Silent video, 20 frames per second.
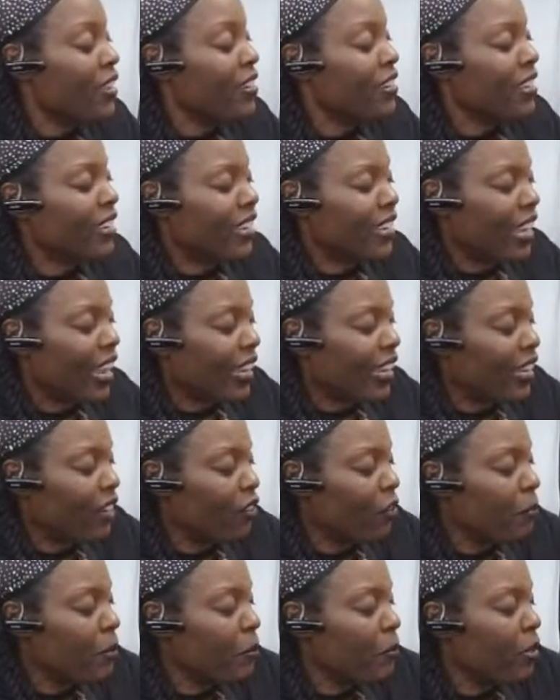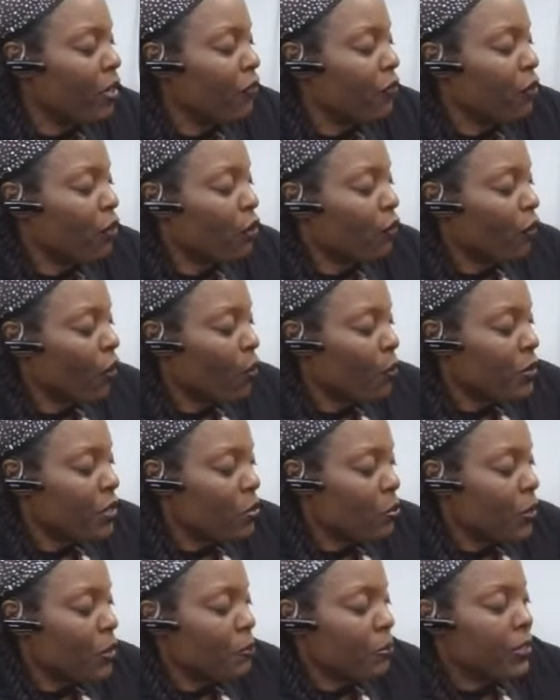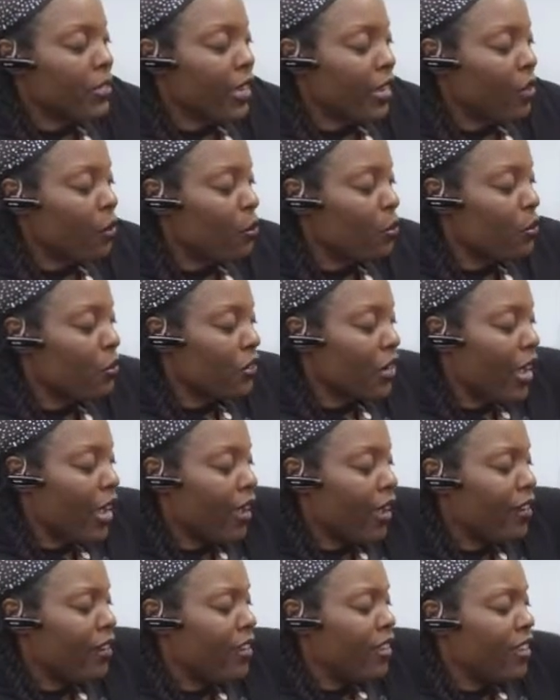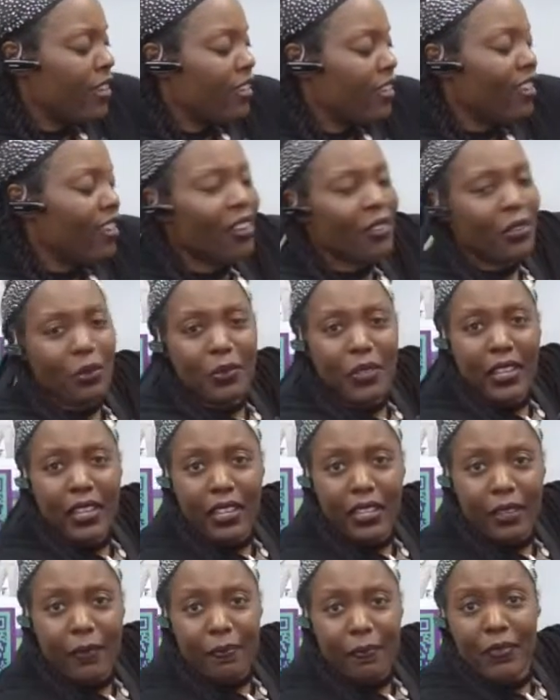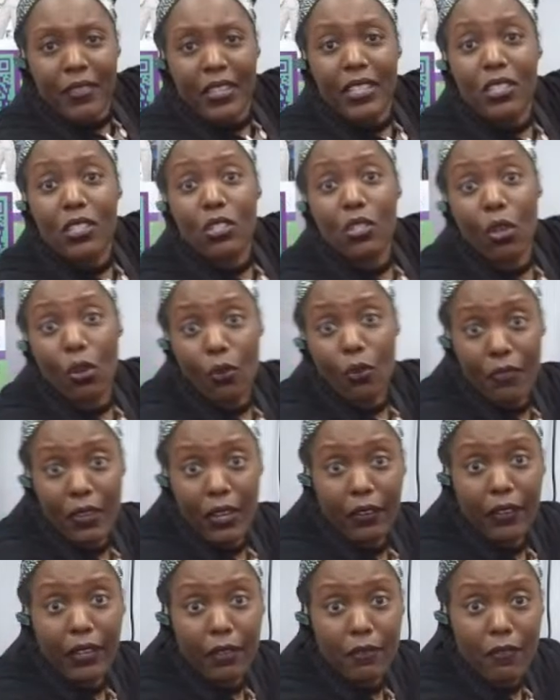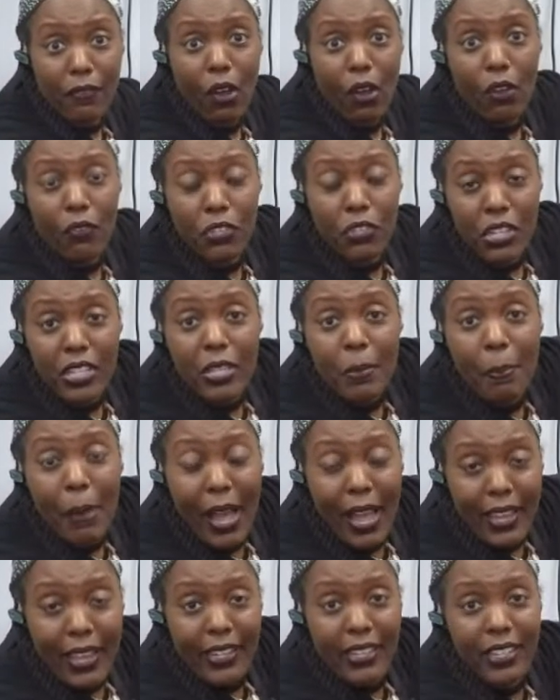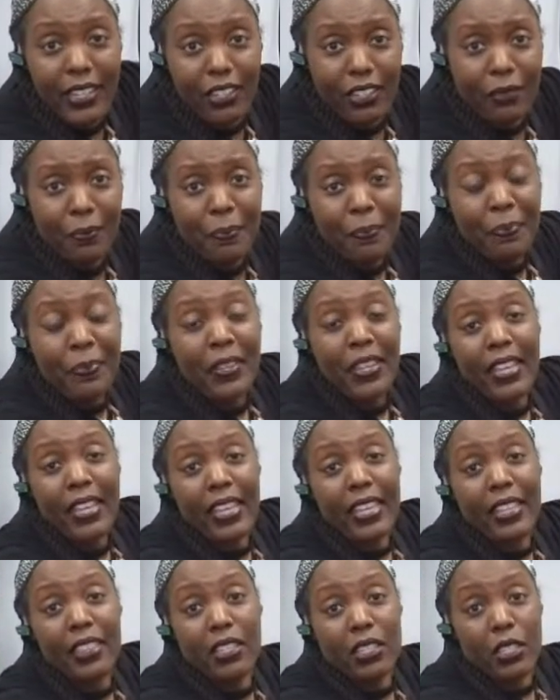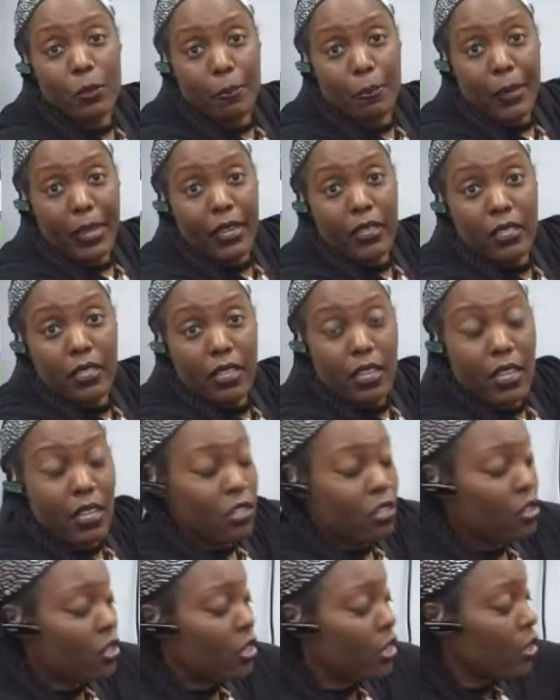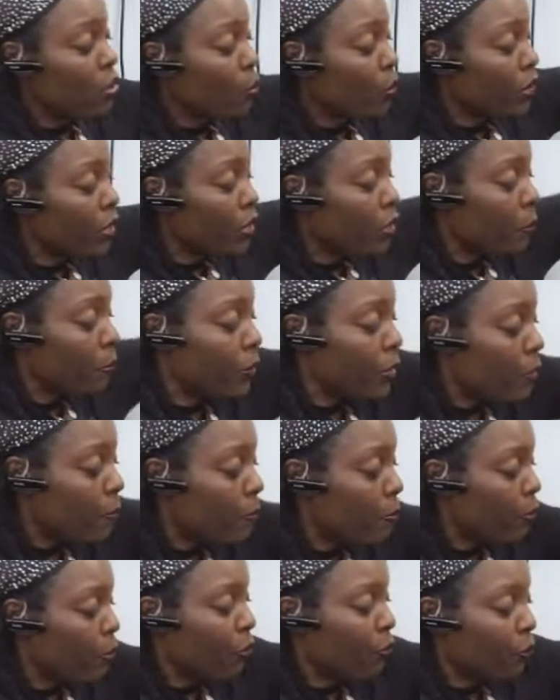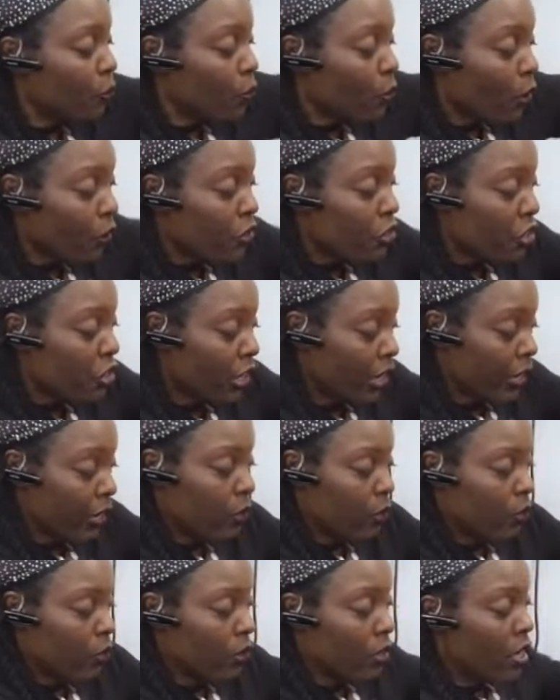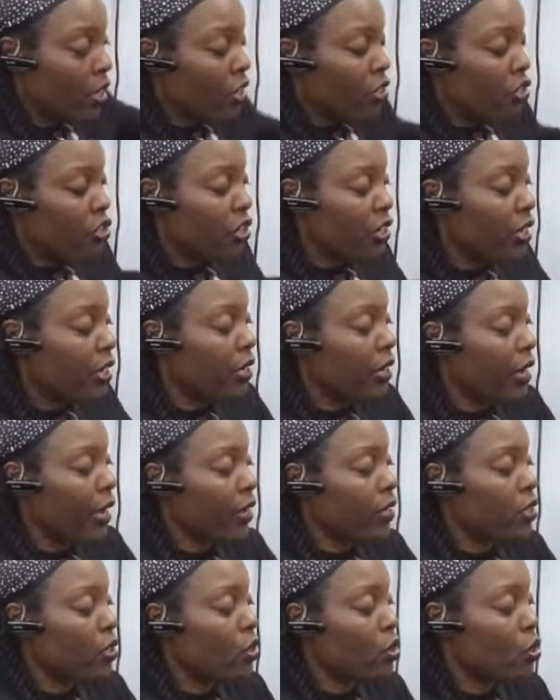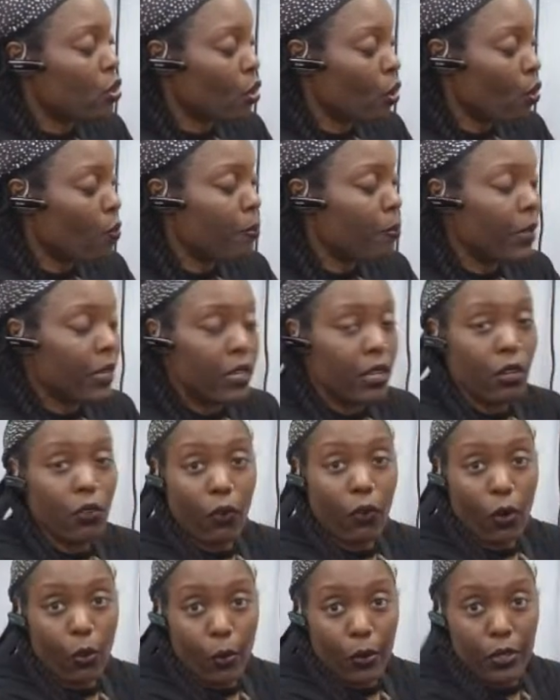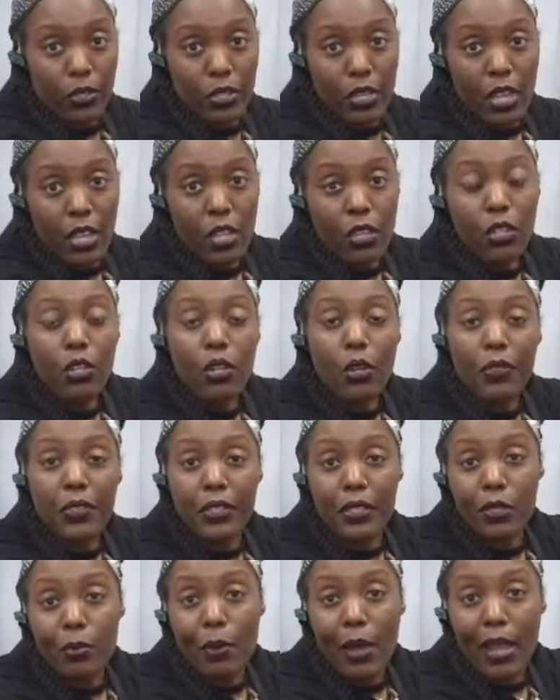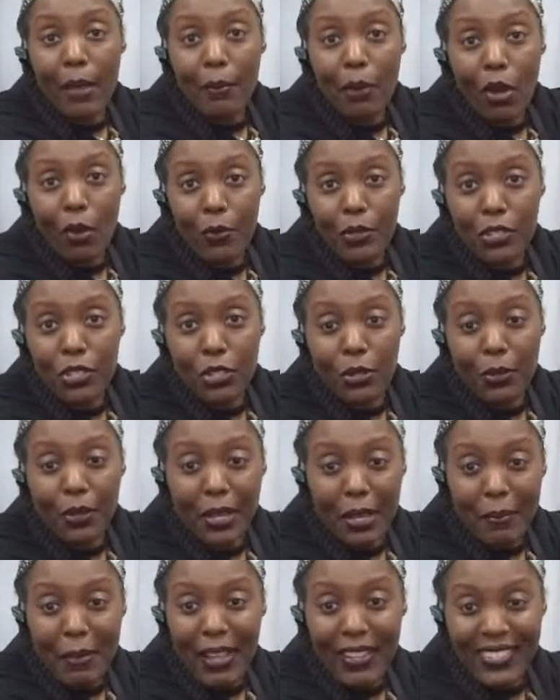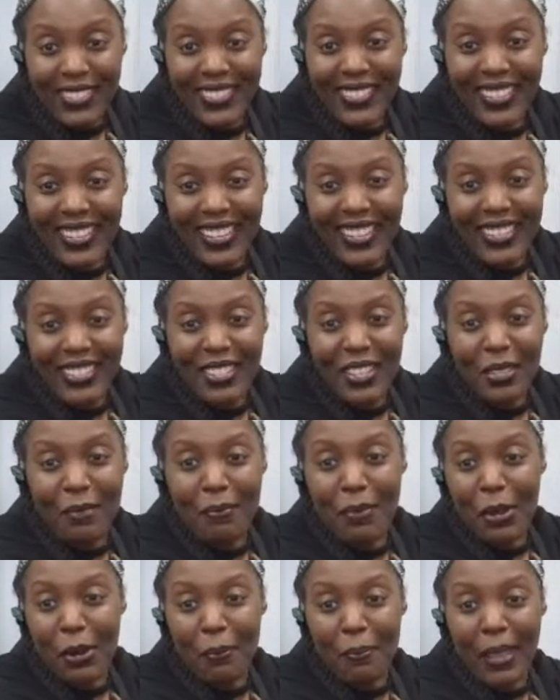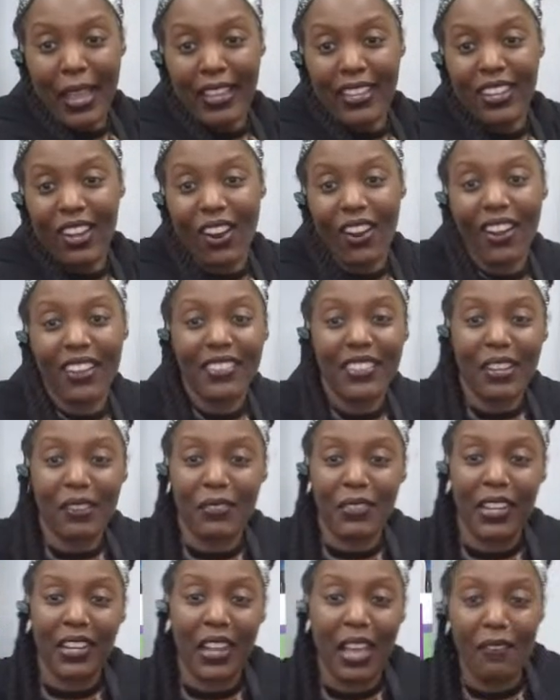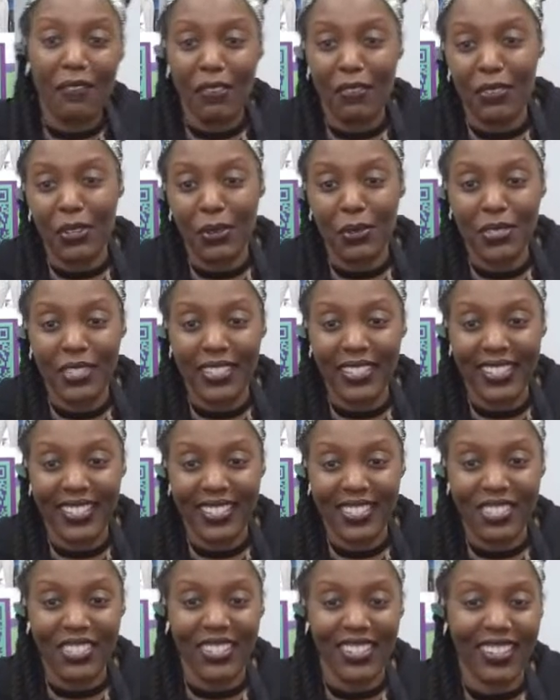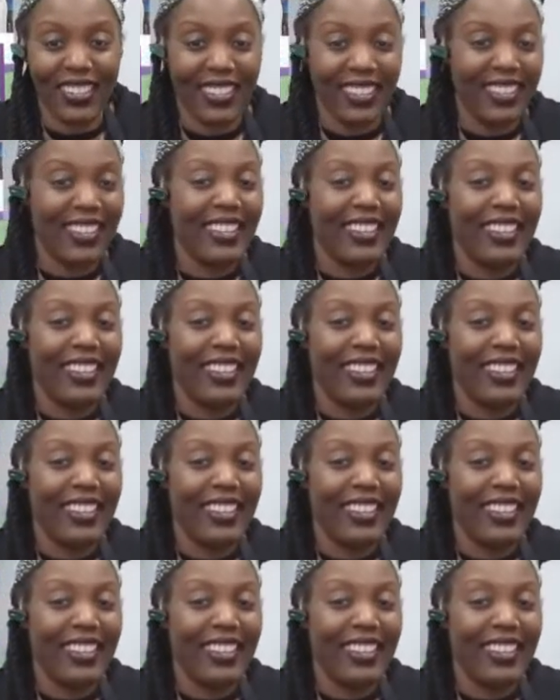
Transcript: Nikki, I can't remember if you're growing sweet potatoes or not. Y'all know Nikki is so very involved. She's a pioneer in this space. She's one of the people, through her channel, she connects so many growers. You know, this is why I'm always joking about sneaking into her backyard, the everyday life of an OCD-ish chick.